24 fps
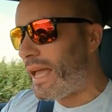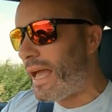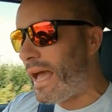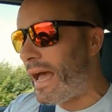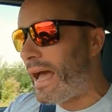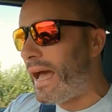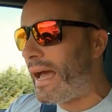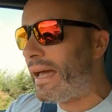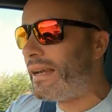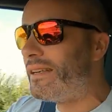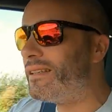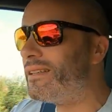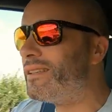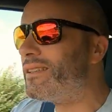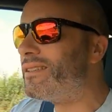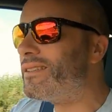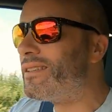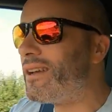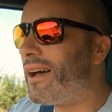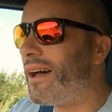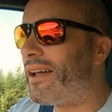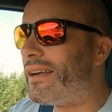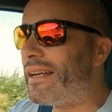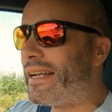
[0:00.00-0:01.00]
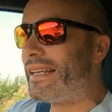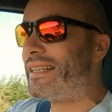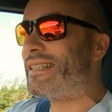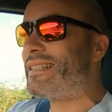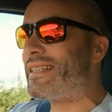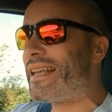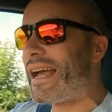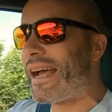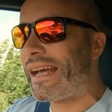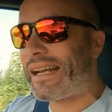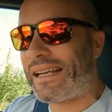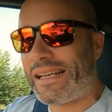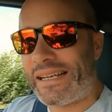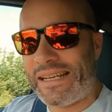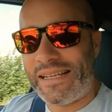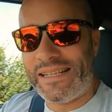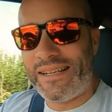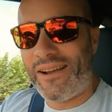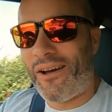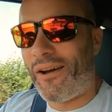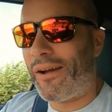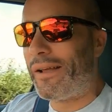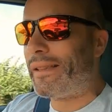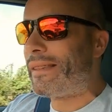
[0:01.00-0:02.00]
and done exactly
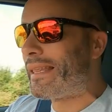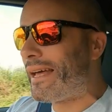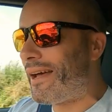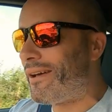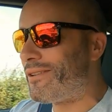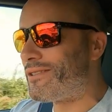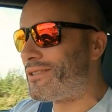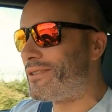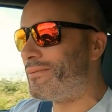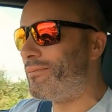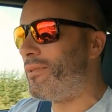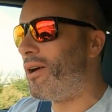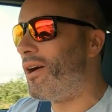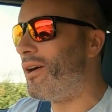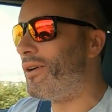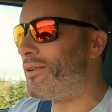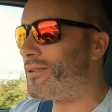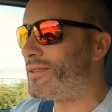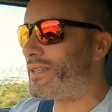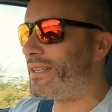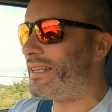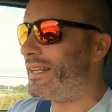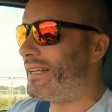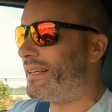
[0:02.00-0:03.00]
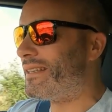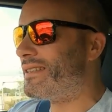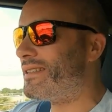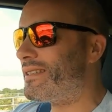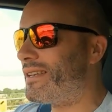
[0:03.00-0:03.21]
9,000 miles in it,